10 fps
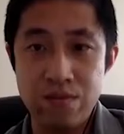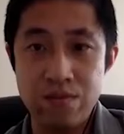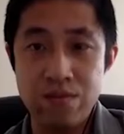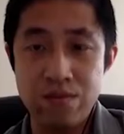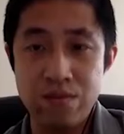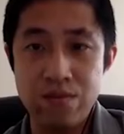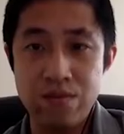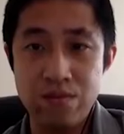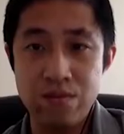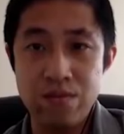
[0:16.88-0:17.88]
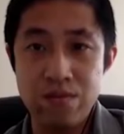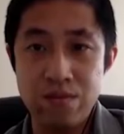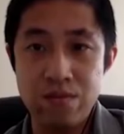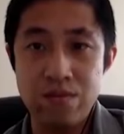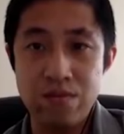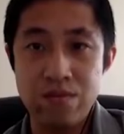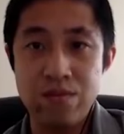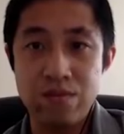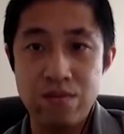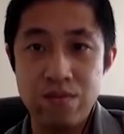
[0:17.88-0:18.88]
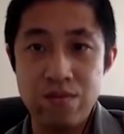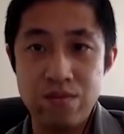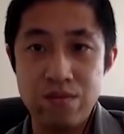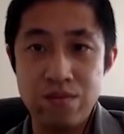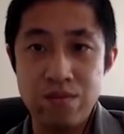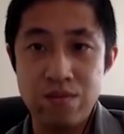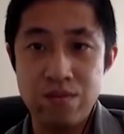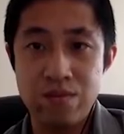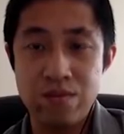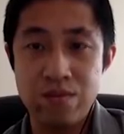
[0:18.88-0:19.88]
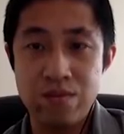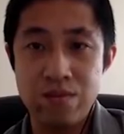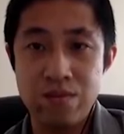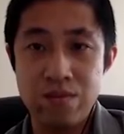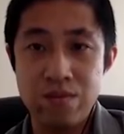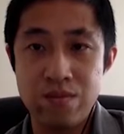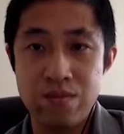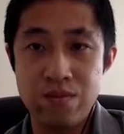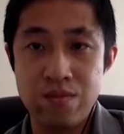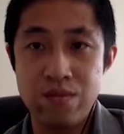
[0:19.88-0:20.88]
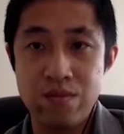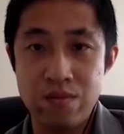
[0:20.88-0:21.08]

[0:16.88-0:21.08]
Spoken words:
(not speaking)